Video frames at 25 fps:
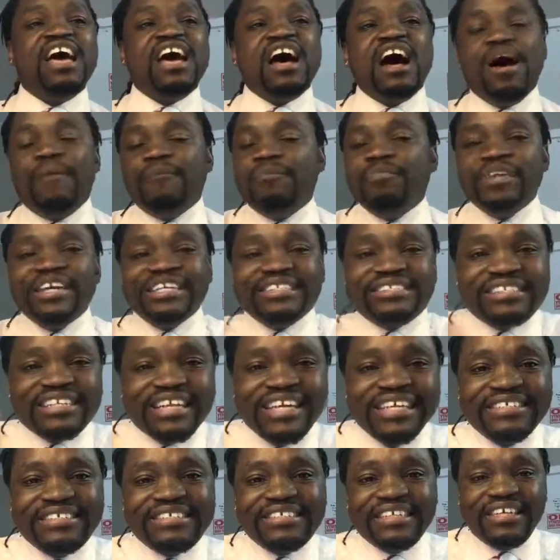Um, it's
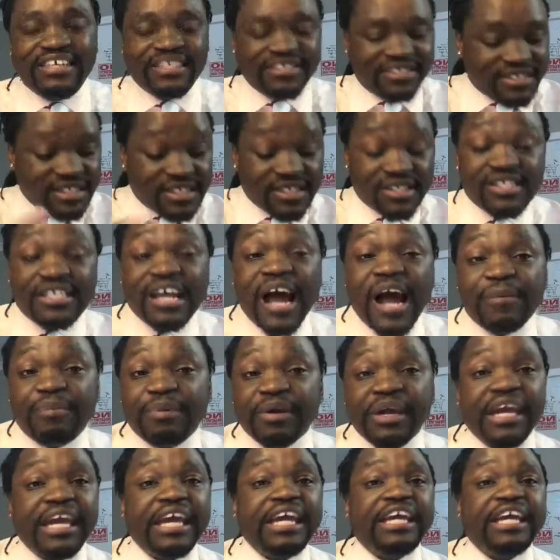easy. It's just typing